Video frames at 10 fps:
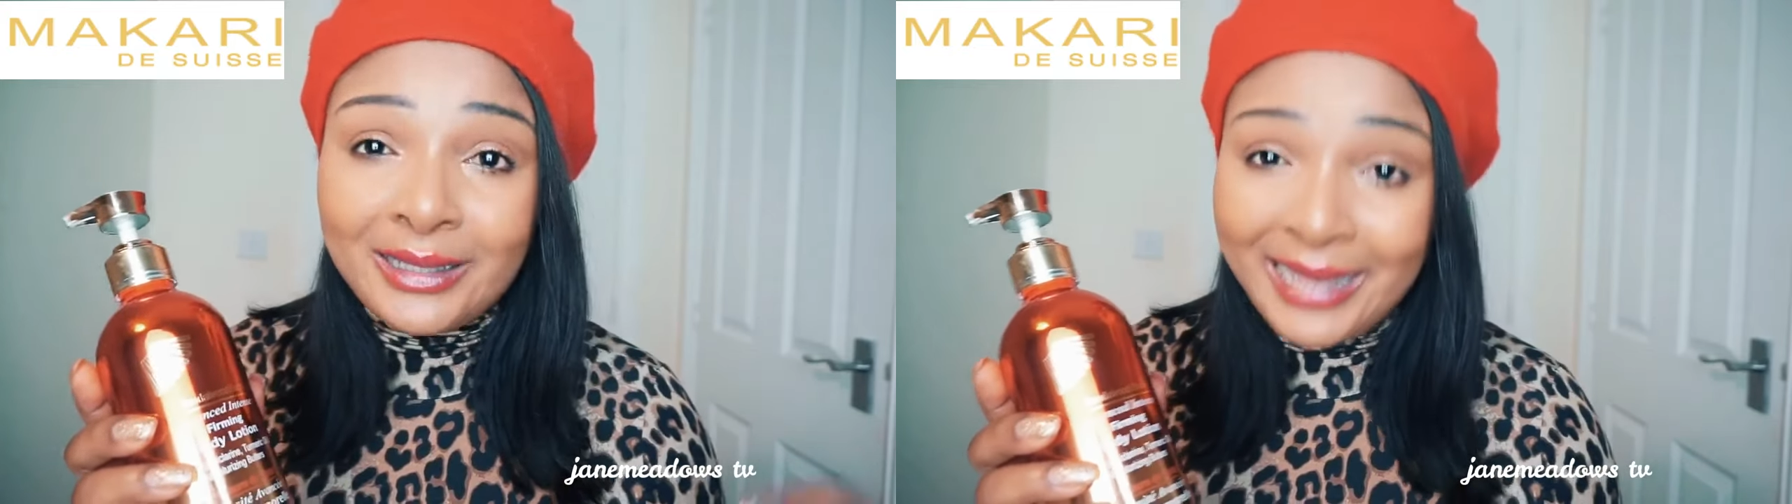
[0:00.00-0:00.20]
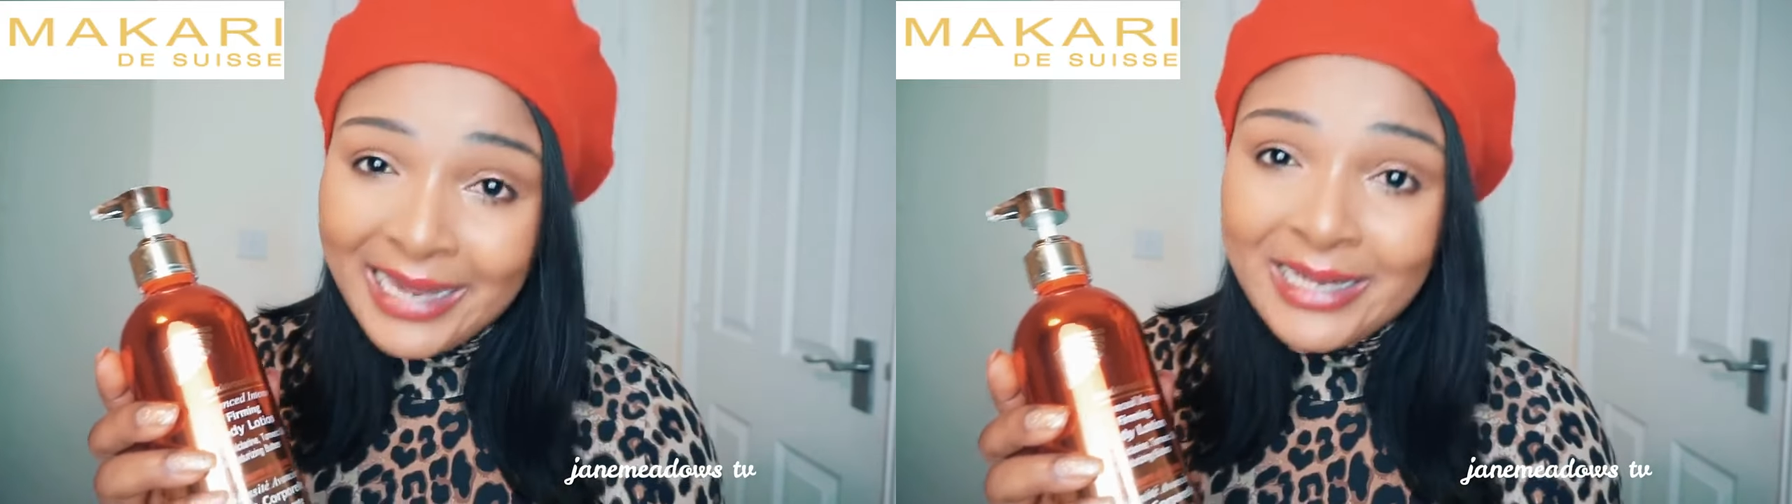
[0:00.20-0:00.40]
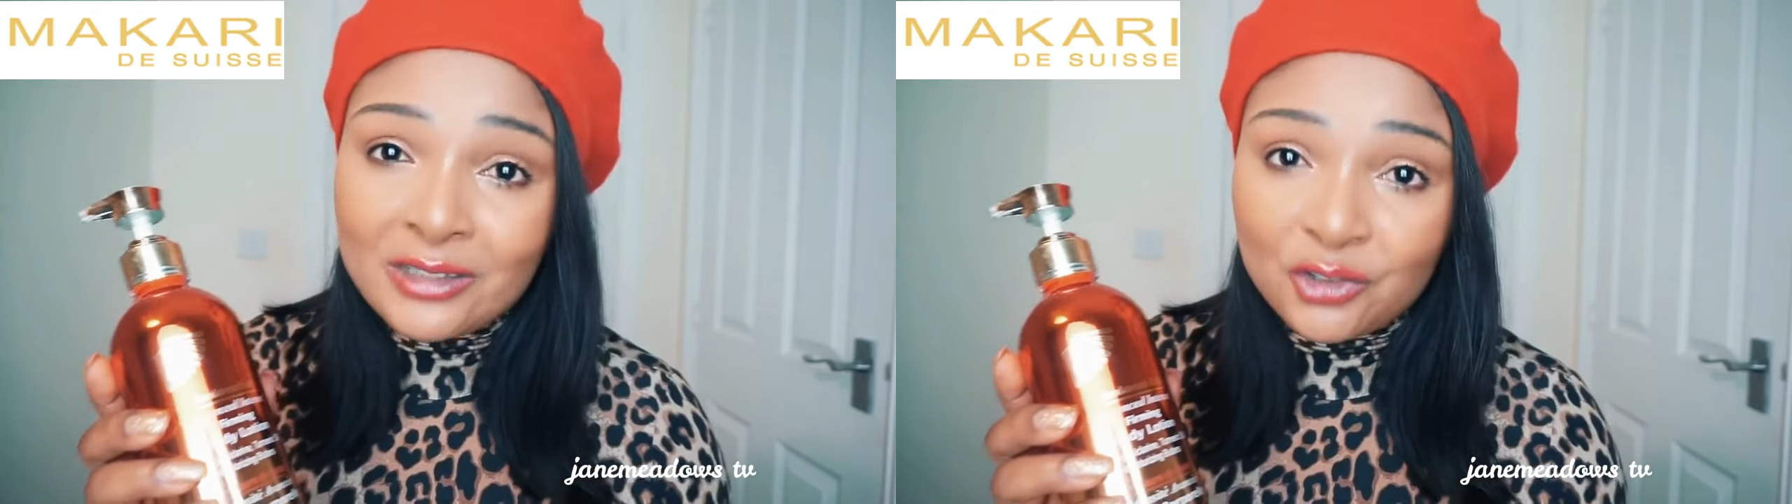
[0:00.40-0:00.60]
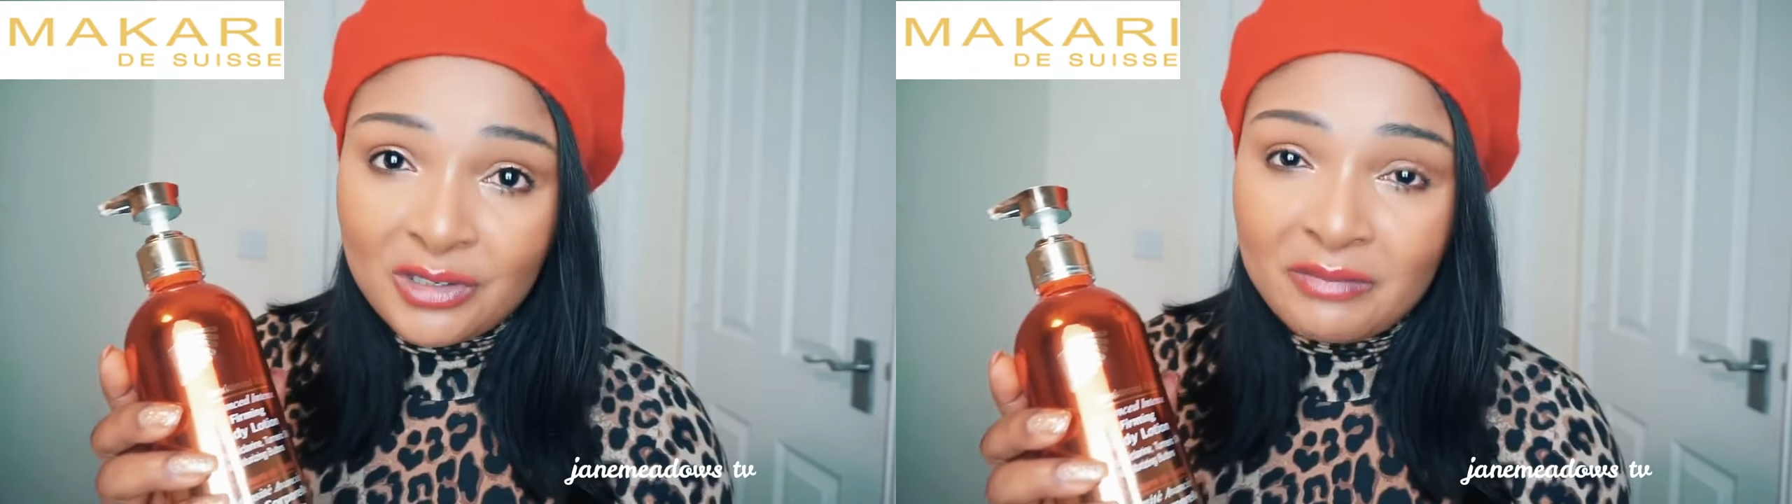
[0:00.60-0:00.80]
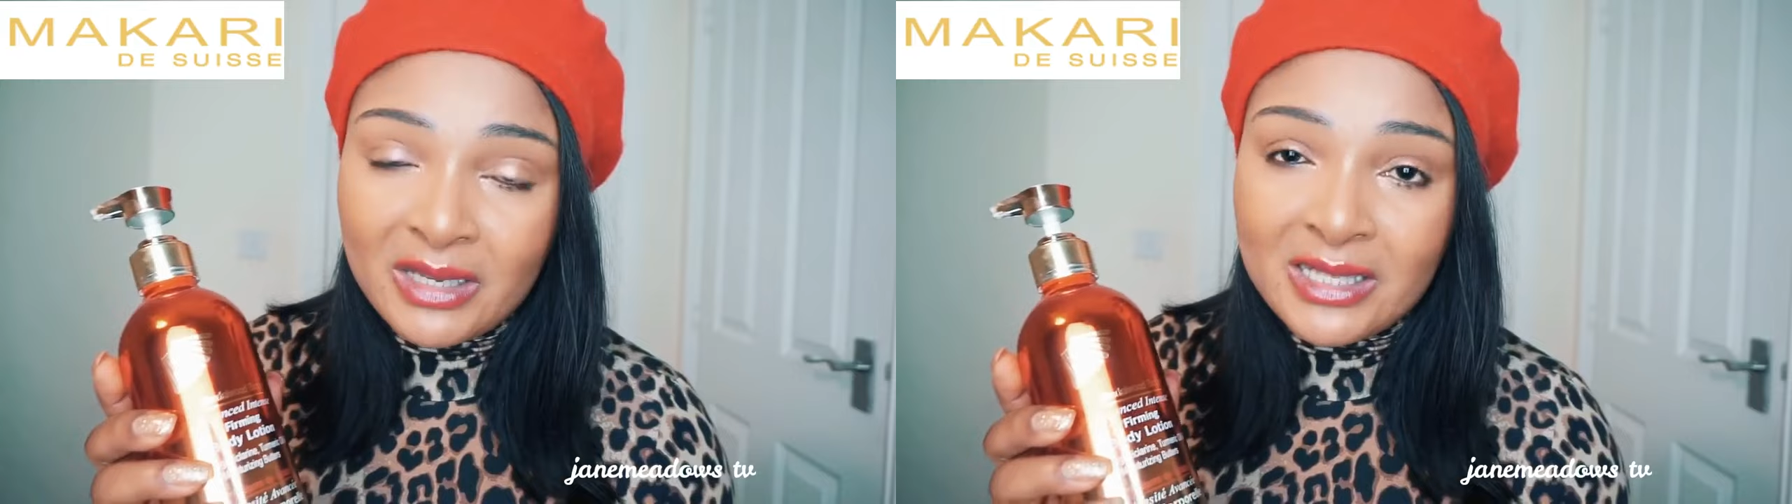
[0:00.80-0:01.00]
lightening
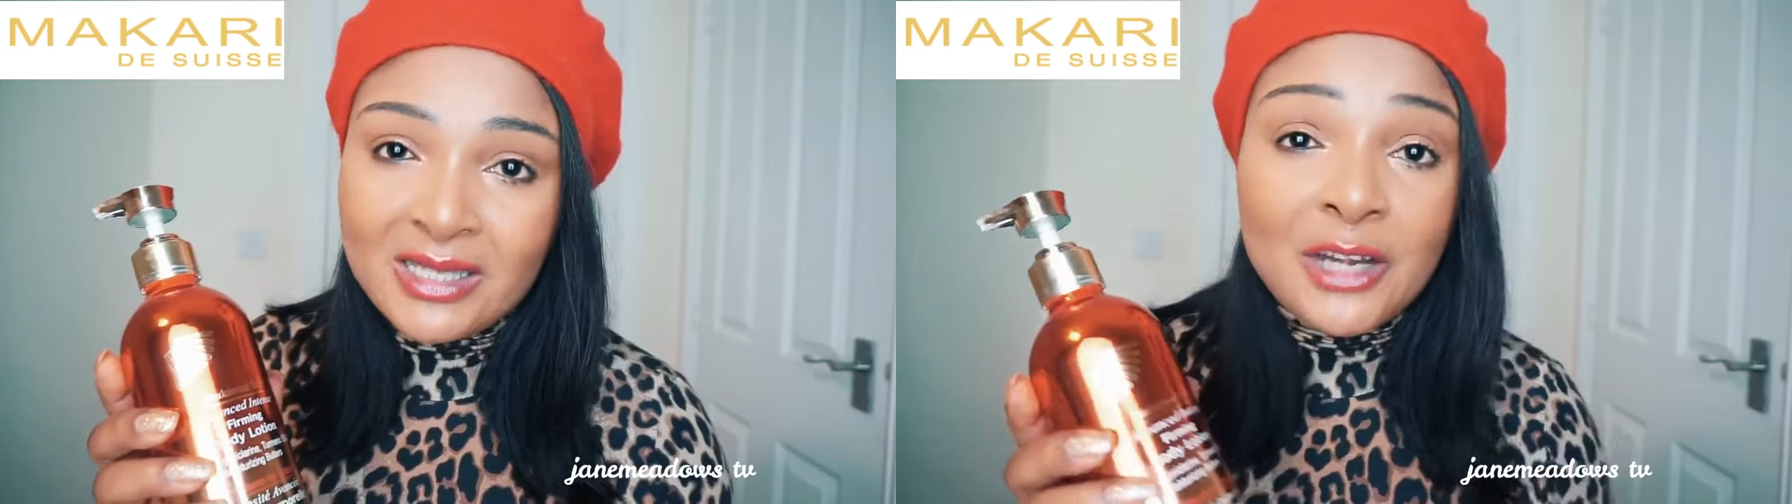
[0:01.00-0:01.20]
treatment